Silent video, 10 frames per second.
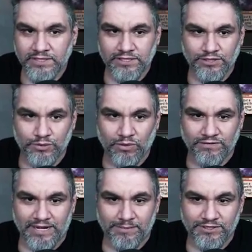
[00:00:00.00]
This is also
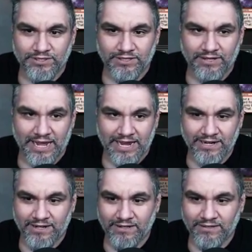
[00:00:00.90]
12 damage, so they go to
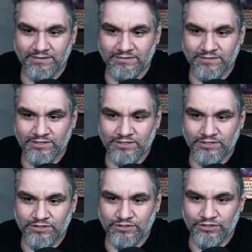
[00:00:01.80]
8 here.
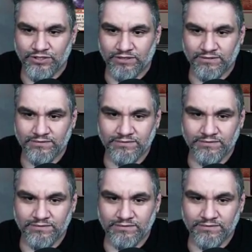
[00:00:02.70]
Sure.